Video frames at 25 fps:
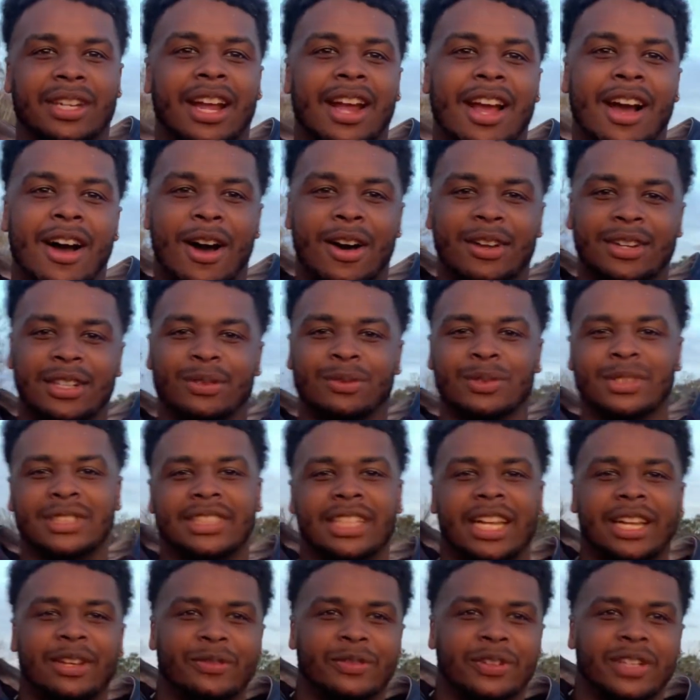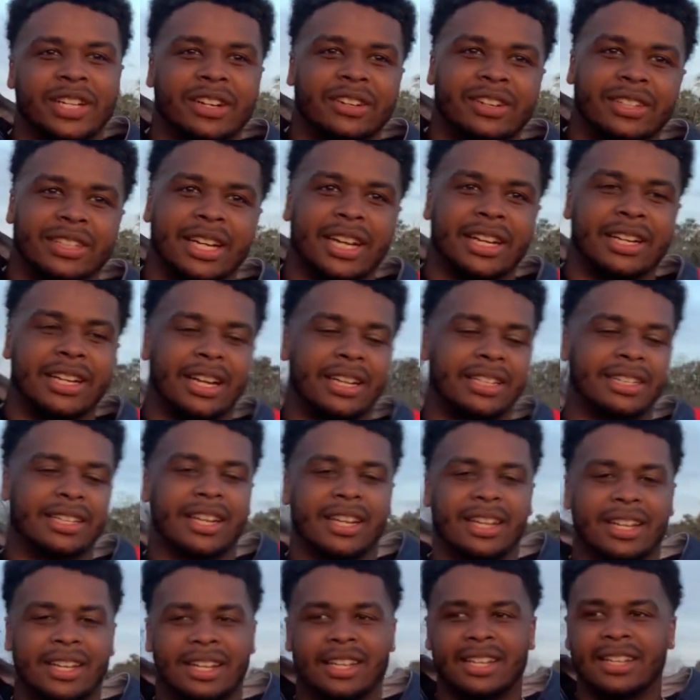all of them was safe and everything like
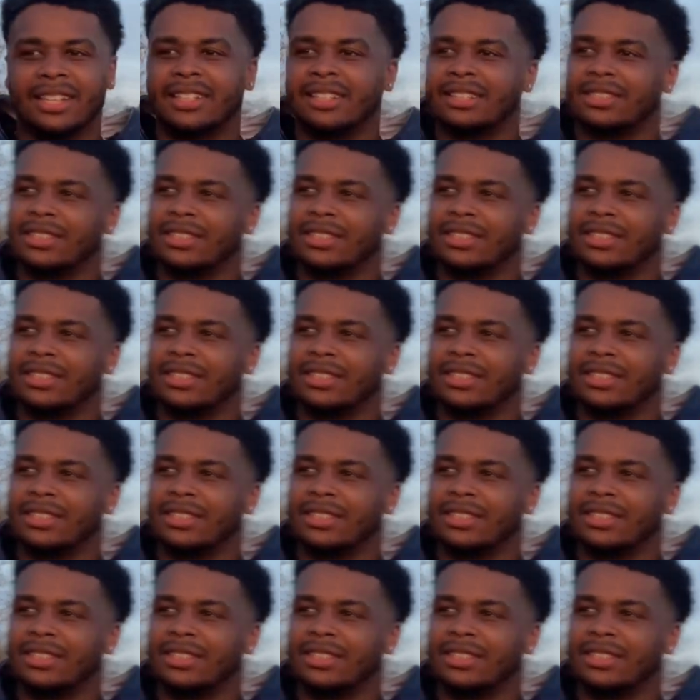that. So